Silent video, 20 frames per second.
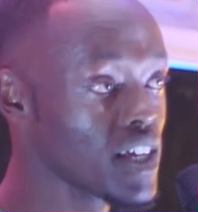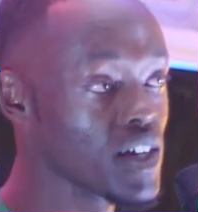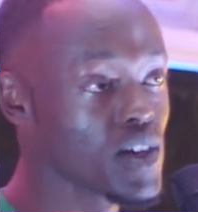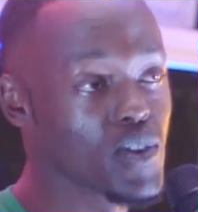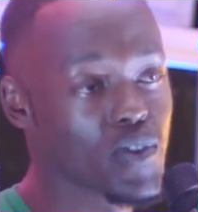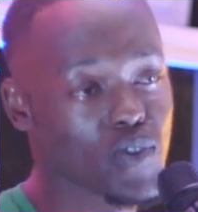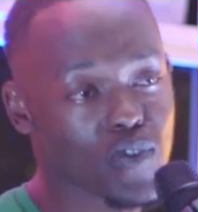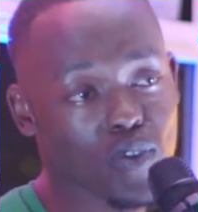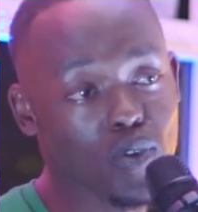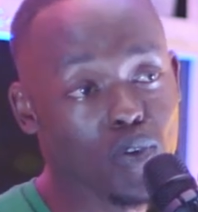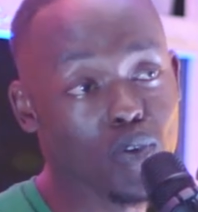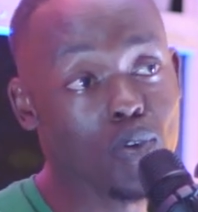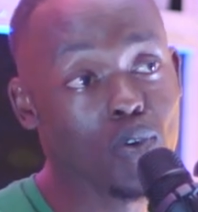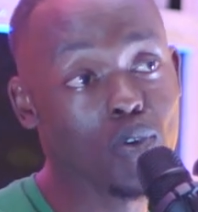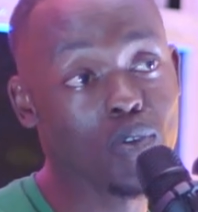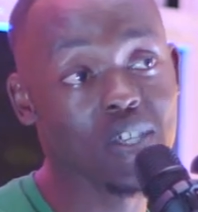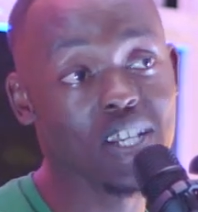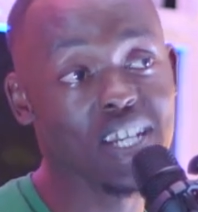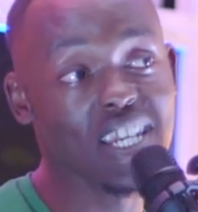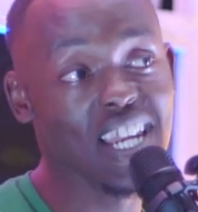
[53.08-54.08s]

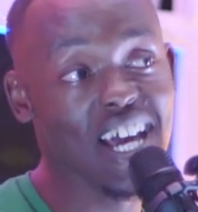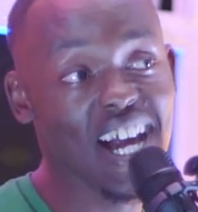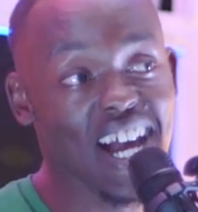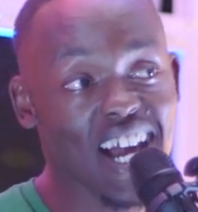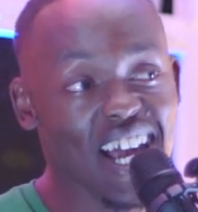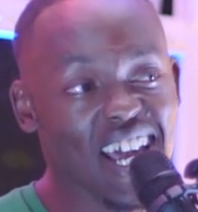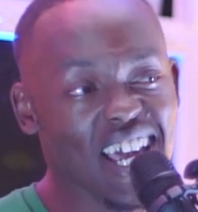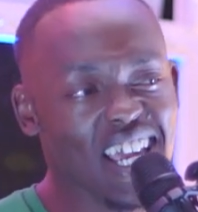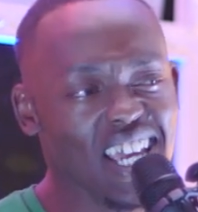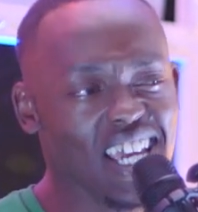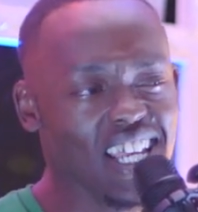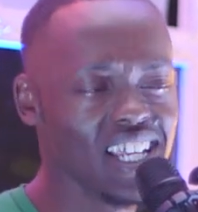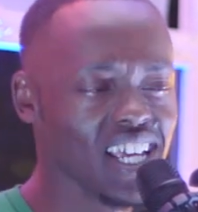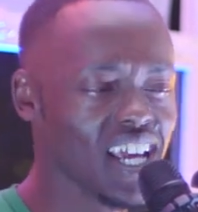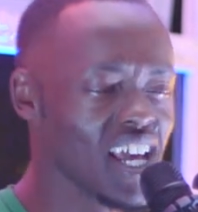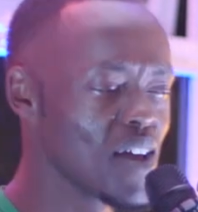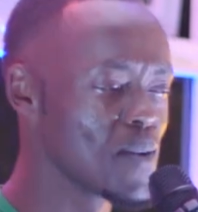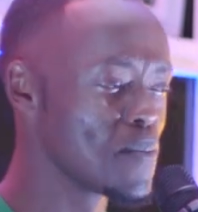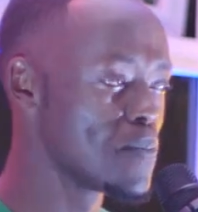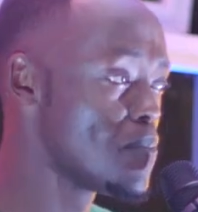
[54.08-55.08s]
through the night.
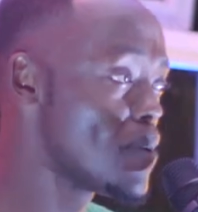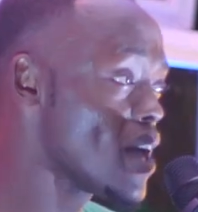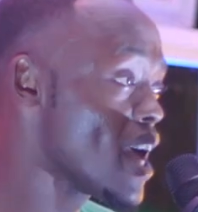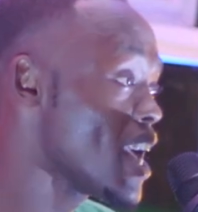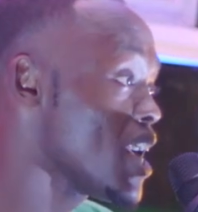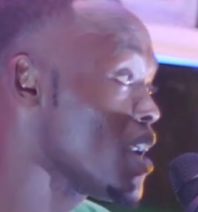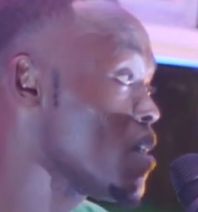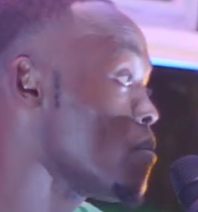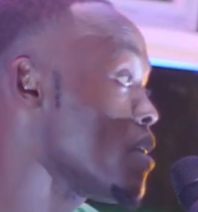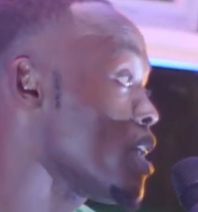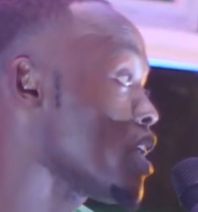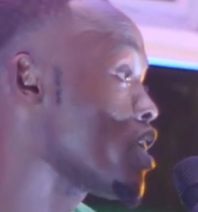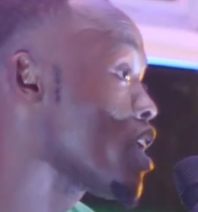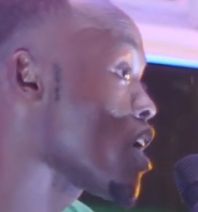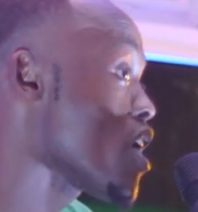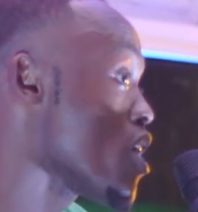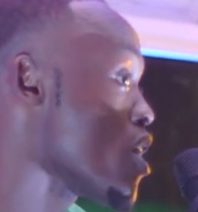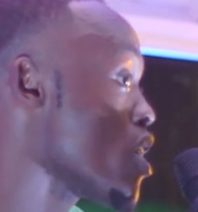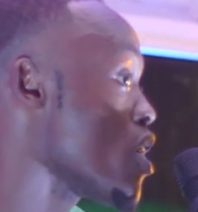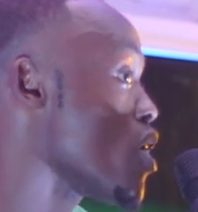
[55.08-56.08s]
Baby
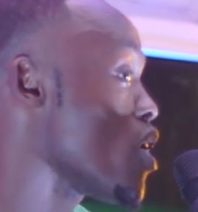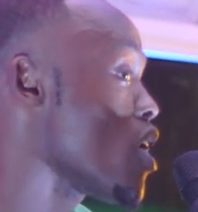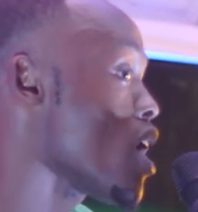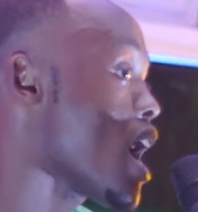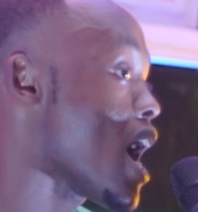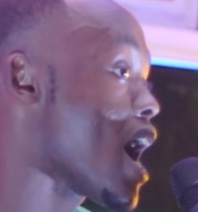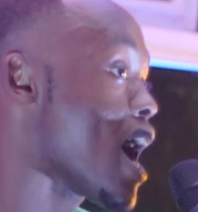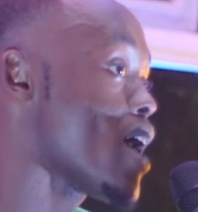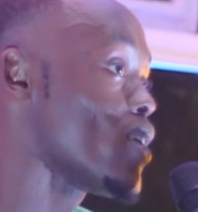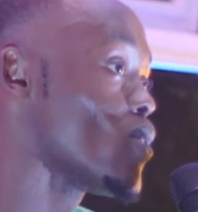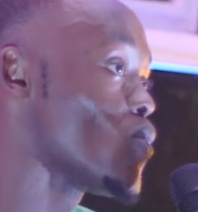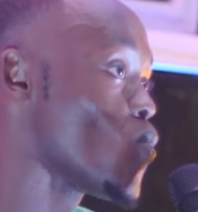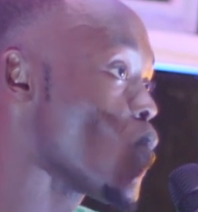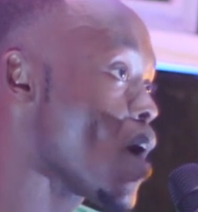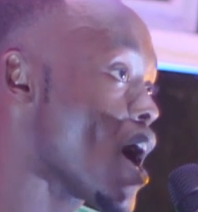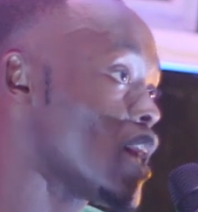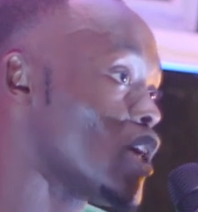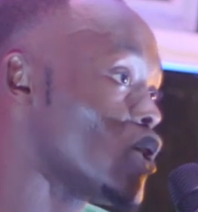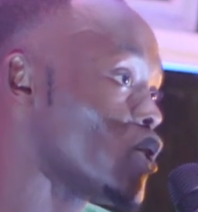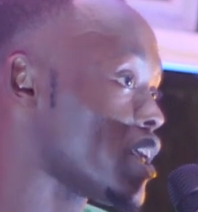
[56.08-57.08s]
girl, how do
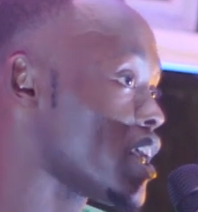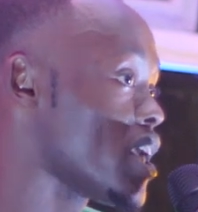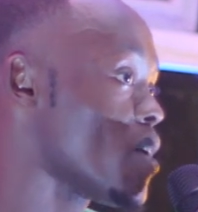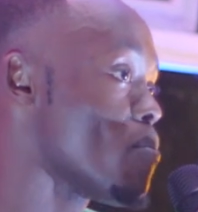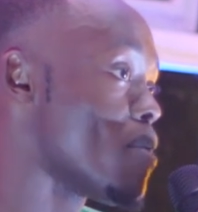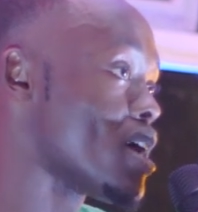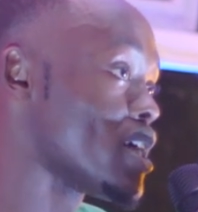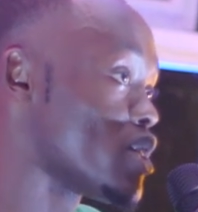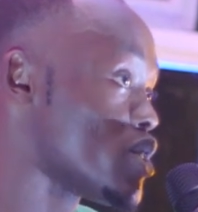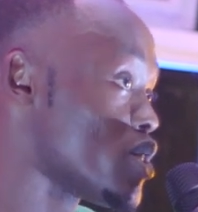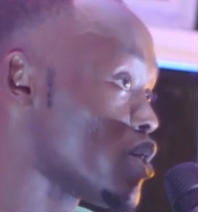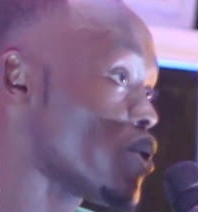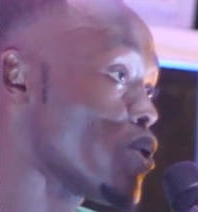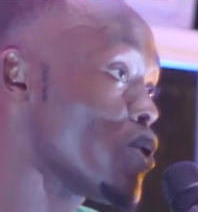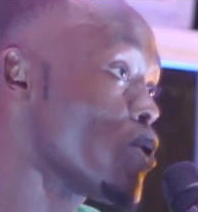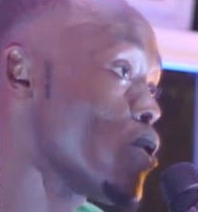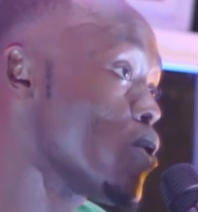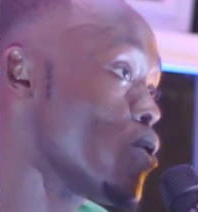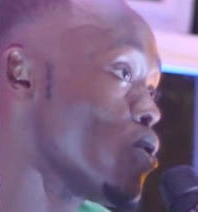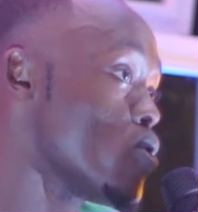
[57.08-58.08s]
I look in my
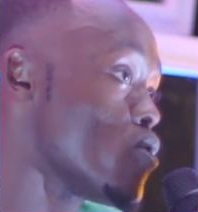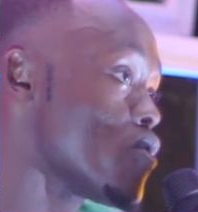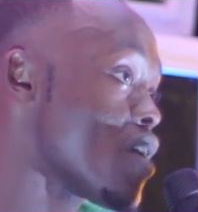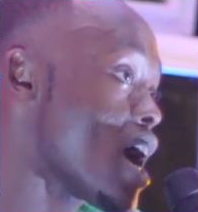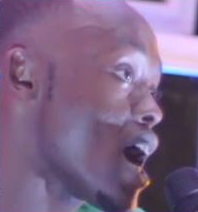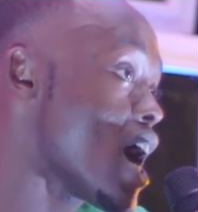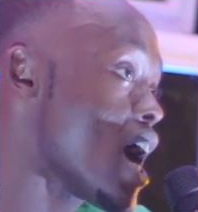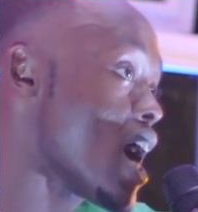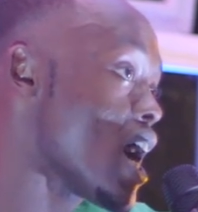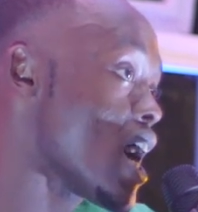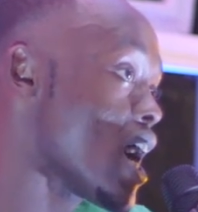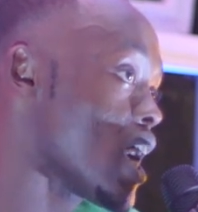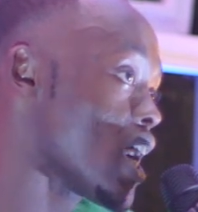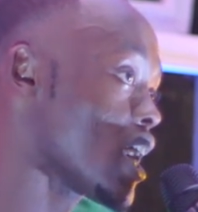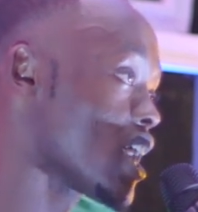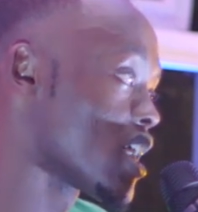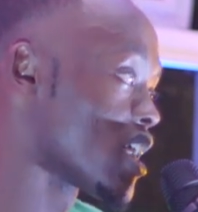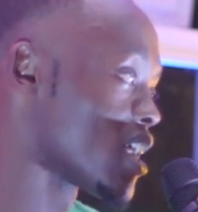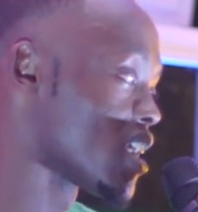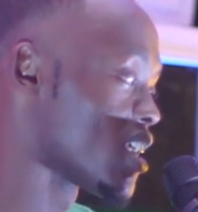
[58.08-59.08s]

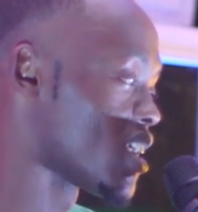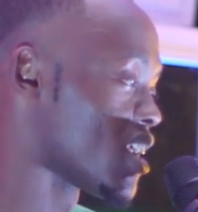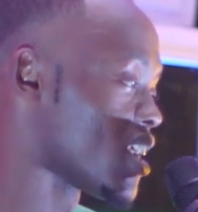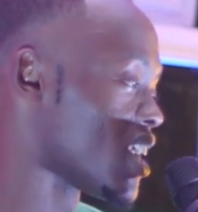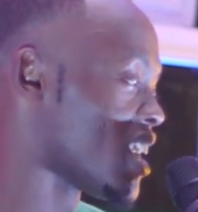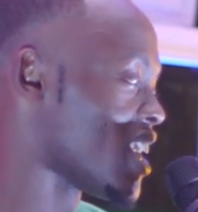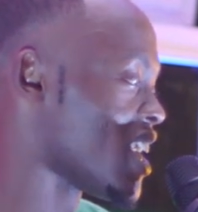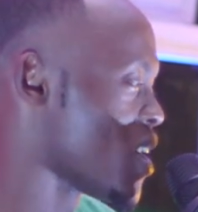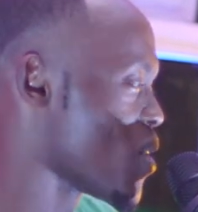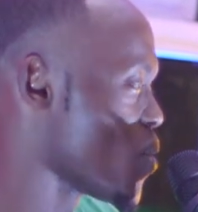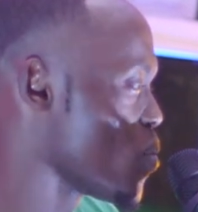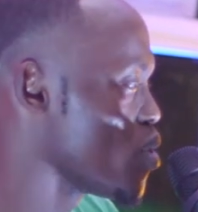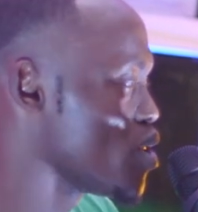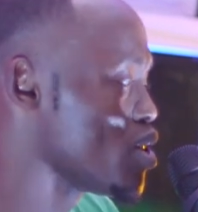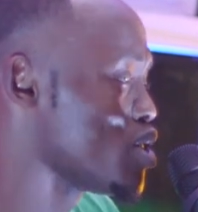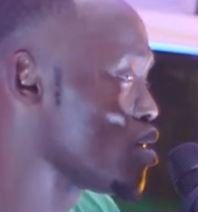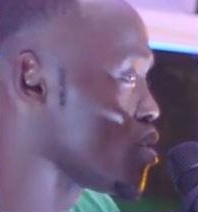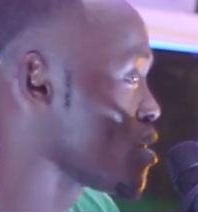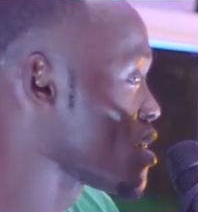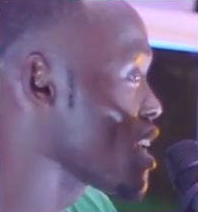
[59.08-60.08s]
do-rag?
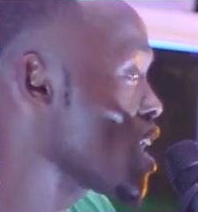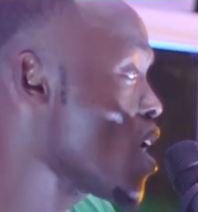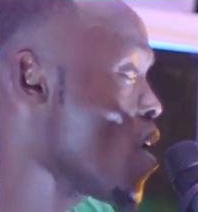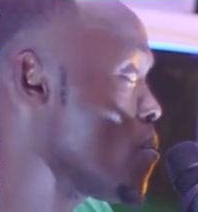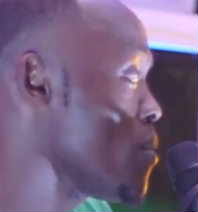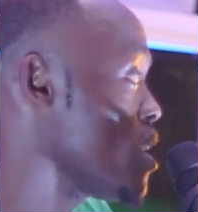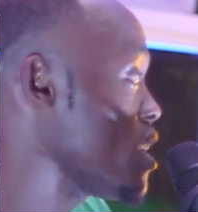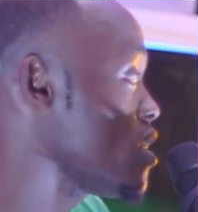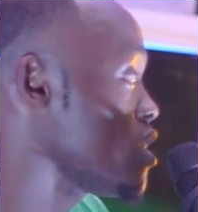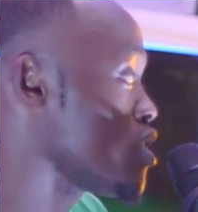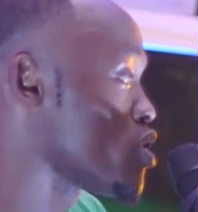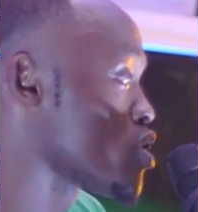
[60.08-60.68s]
Would you tell me the